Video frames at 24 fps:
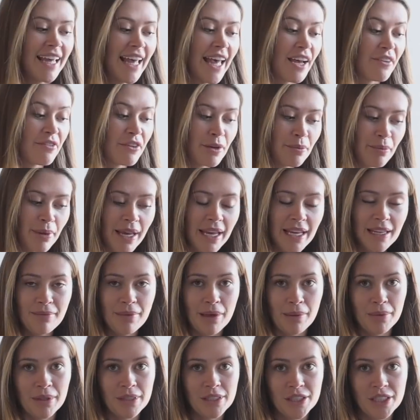Every paid
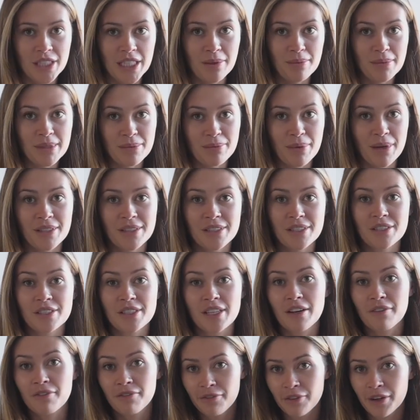membership sponsors
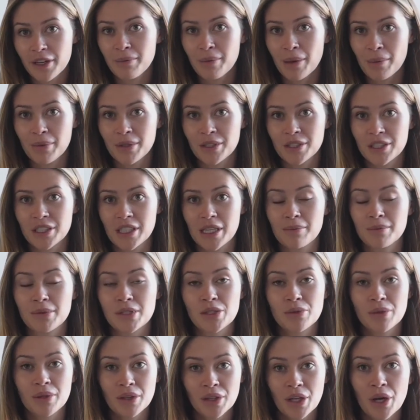a free membership
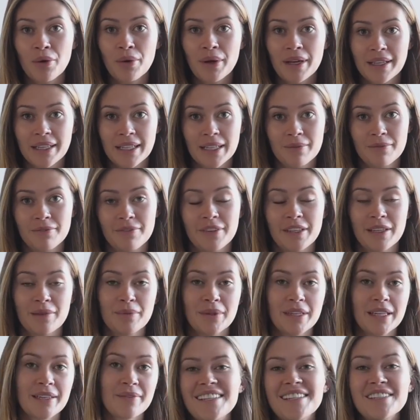to a low income
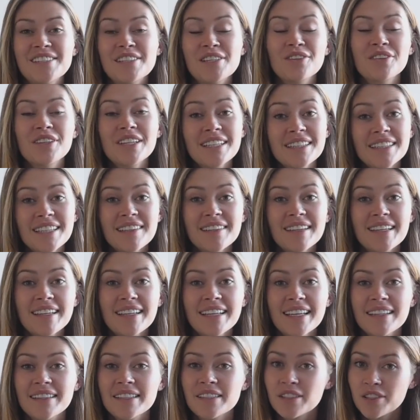family. So click the
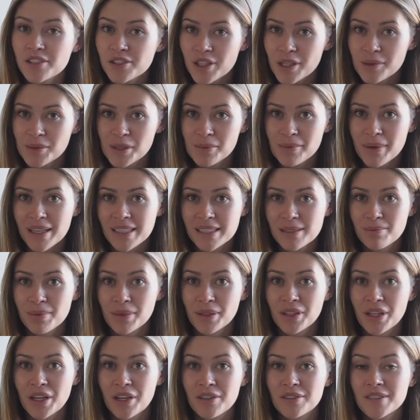link in the description box
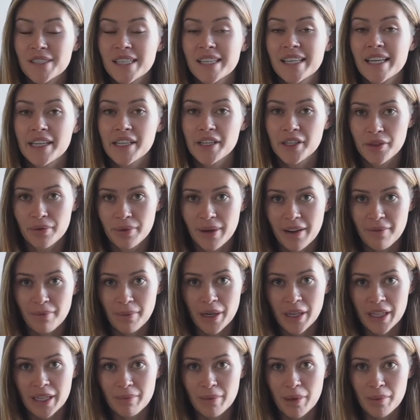below to get your Thrive
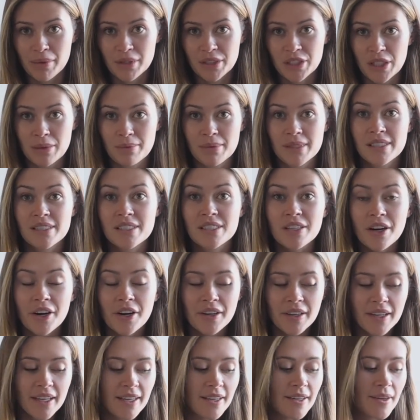Market membership
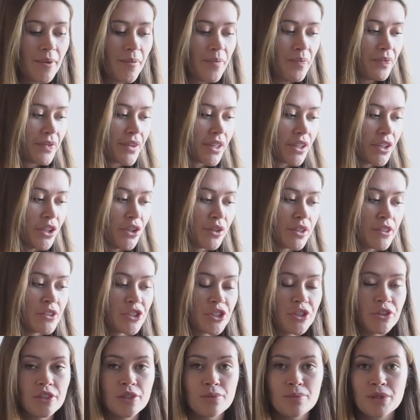started. You can
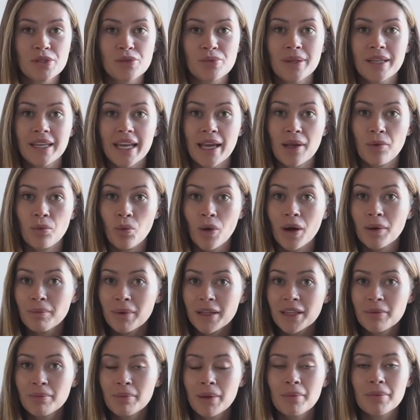choose between a one
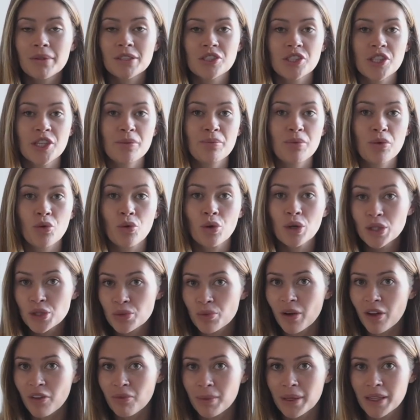month membership or
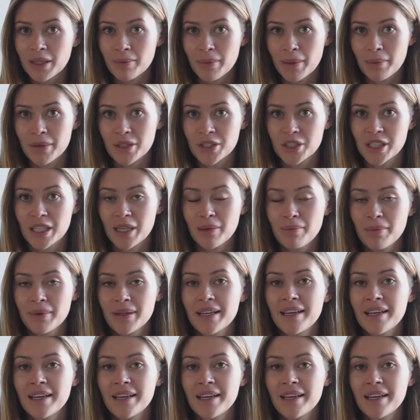12 month membership.